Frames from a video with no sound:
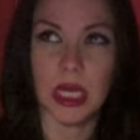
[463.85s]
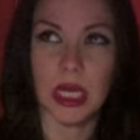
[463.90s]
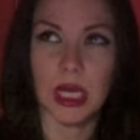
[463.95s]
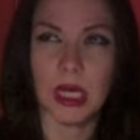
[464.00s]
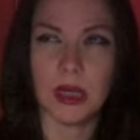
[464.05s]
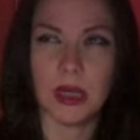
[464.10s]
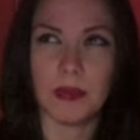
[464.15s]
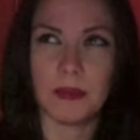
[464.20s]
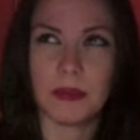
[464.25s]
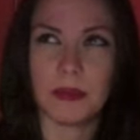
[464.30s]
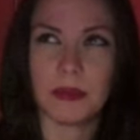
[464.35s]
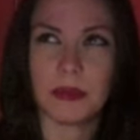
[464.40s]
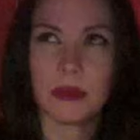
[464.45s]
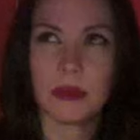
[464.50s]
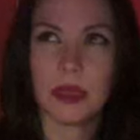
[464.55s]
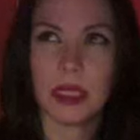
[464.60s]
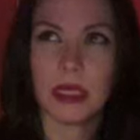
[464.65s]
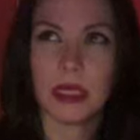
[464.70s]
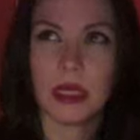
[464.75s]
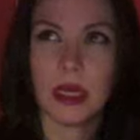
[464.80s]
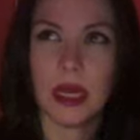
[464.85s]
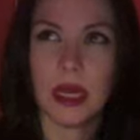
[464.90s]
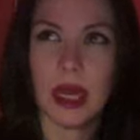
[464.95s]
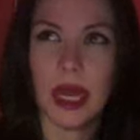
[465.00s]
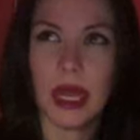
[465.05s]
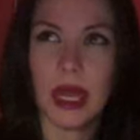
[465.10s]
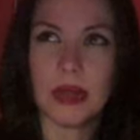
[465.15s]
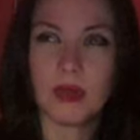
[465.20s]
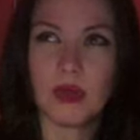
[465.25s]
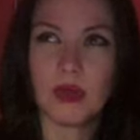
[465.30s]

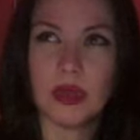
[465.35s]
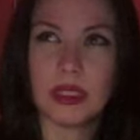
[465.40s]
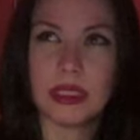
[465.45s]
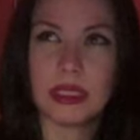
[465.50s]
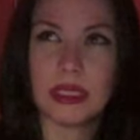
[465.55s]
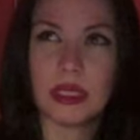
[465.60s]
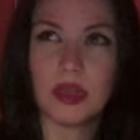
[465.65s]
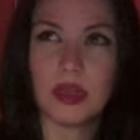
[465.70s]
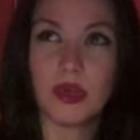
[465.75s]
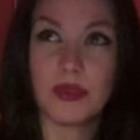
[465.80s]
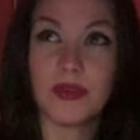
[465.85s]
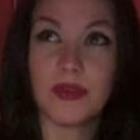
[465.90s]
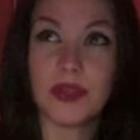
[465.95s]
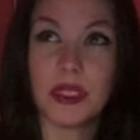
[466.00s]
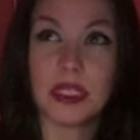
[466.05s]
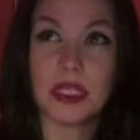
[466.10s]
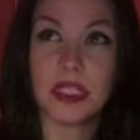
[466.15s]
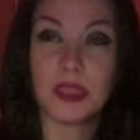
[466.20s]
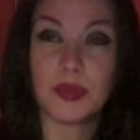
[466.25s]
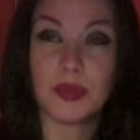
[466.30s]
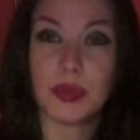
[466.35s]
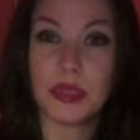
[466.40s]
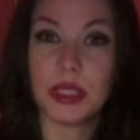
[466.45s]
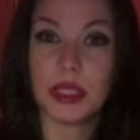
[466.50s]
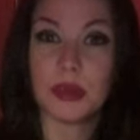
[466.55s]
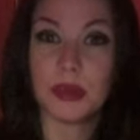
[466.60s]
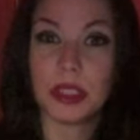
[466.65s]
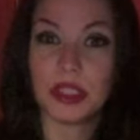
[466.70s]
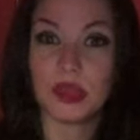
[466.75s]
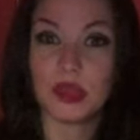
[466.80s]
I would say your feelings pretty
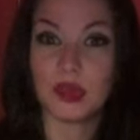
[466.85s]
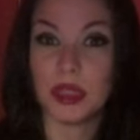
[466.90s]
much